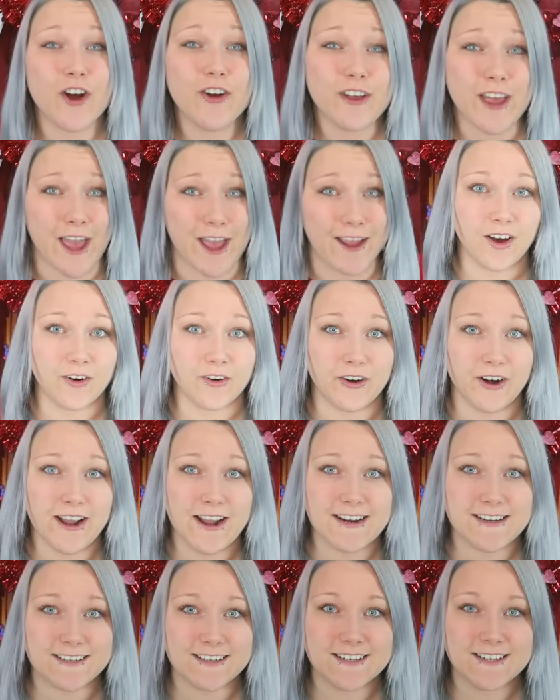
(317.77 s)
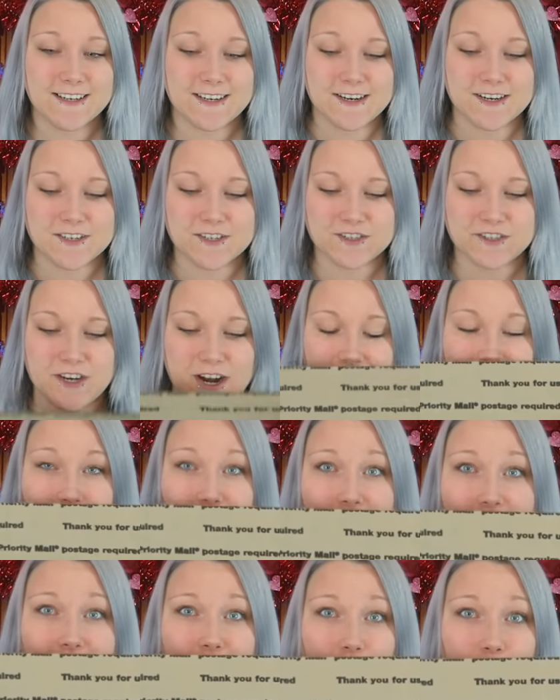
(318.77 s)
Okay, all right. Shall
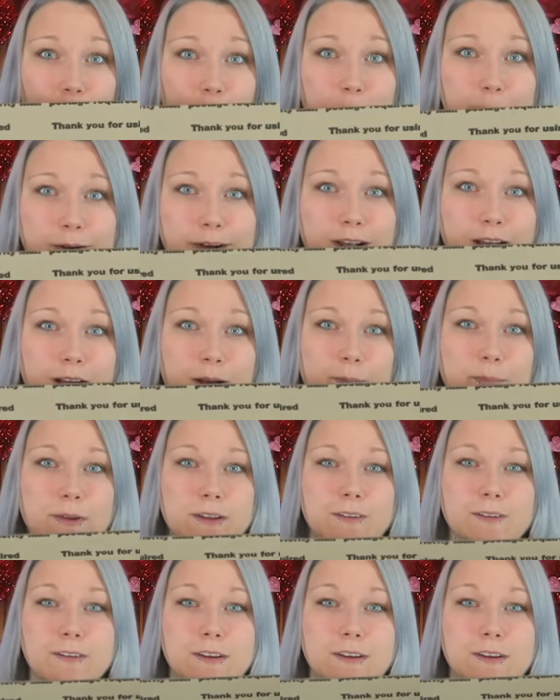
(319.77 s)
I open up?